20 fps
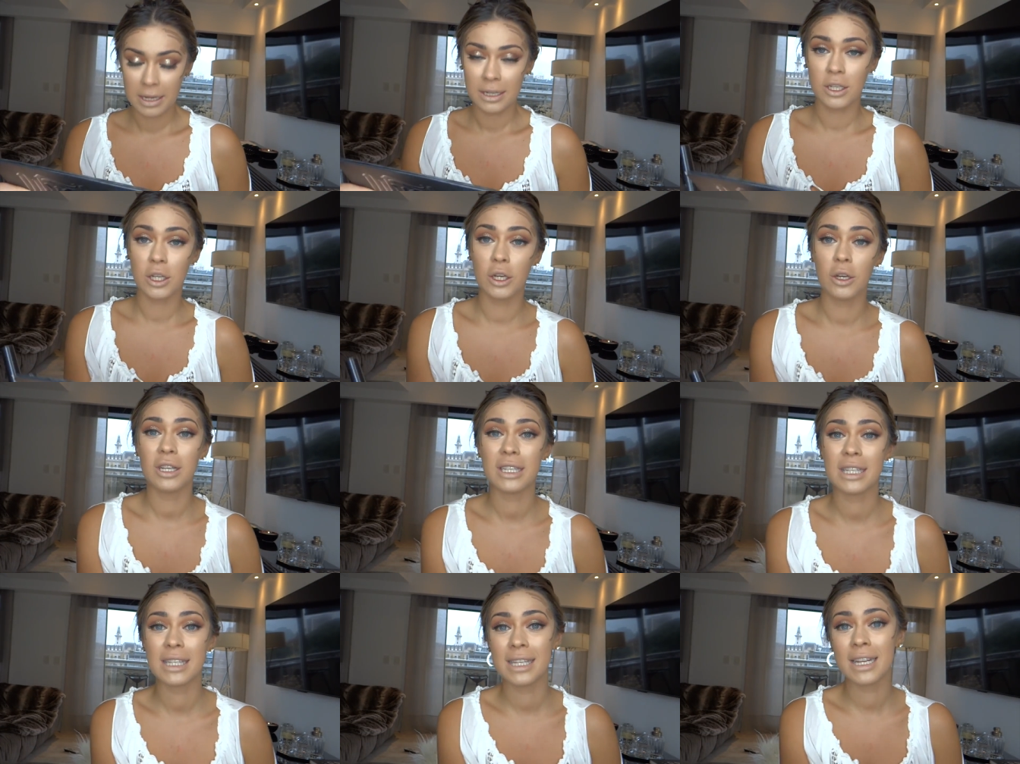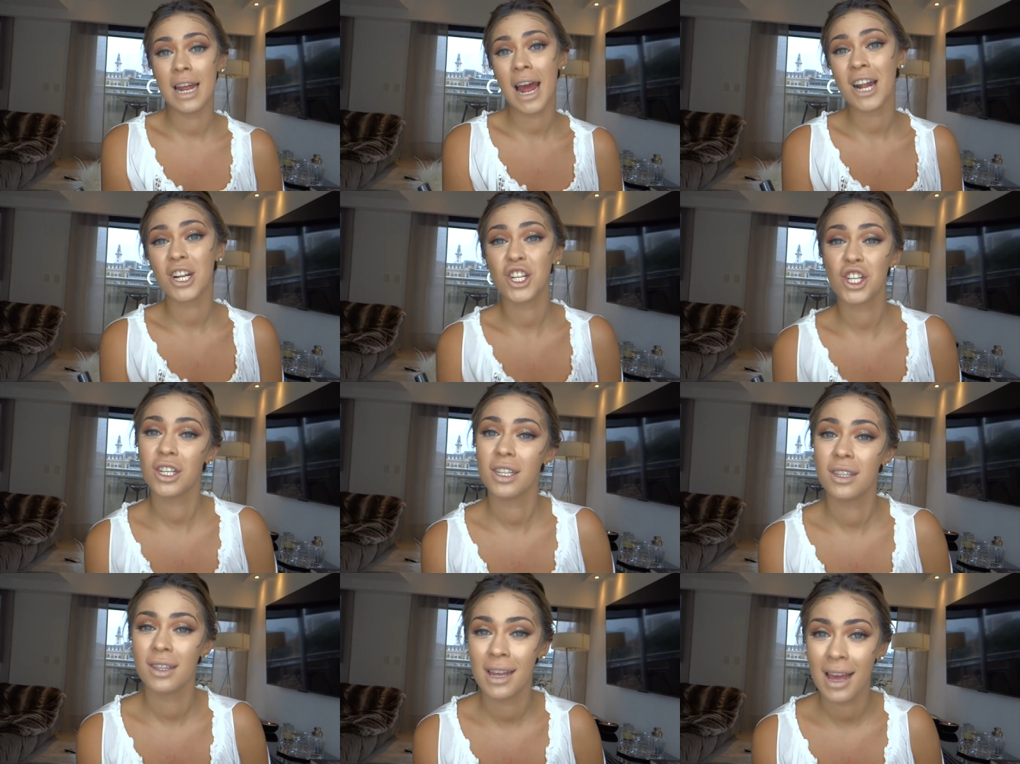to
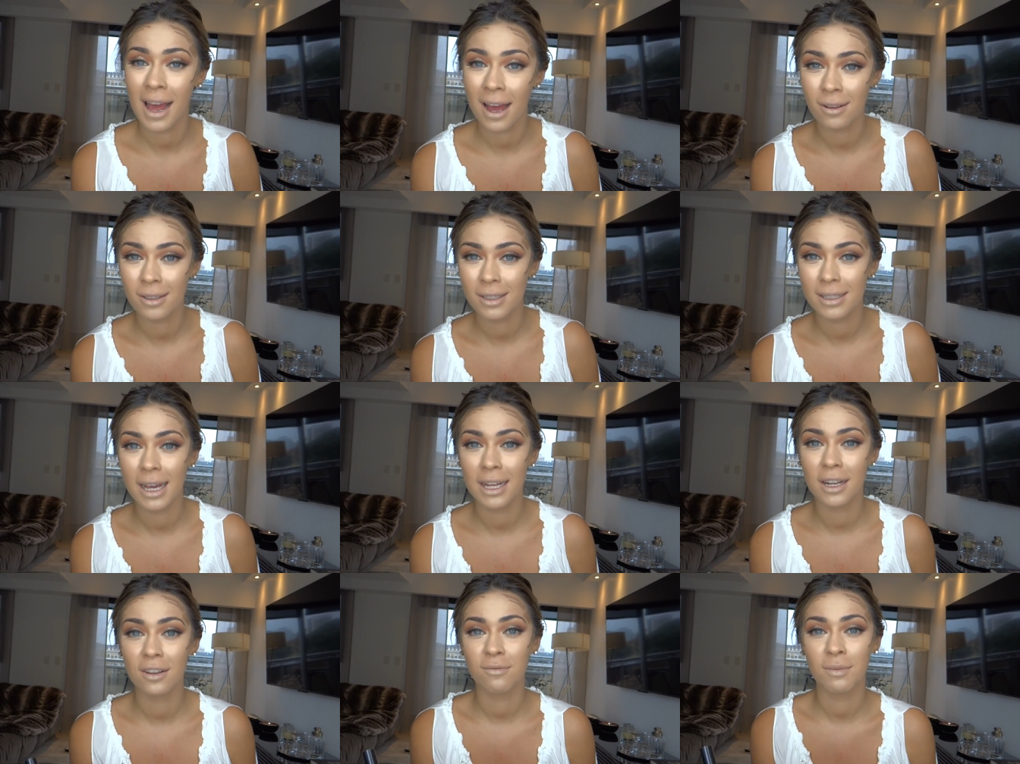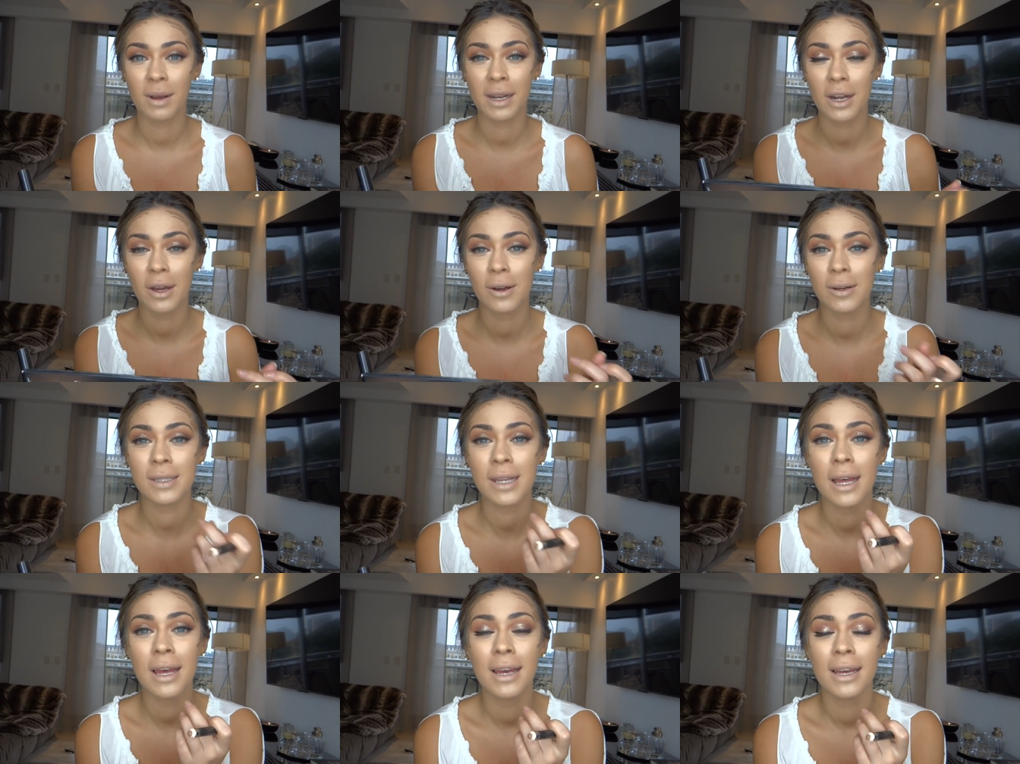snatch the outside of my
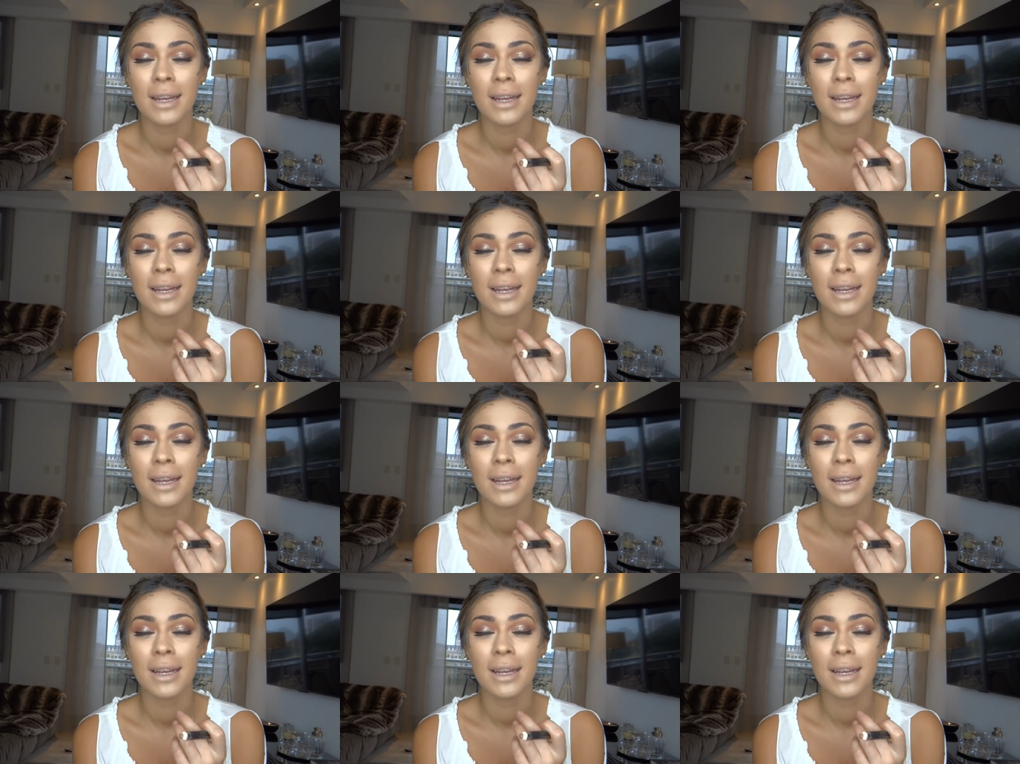nose.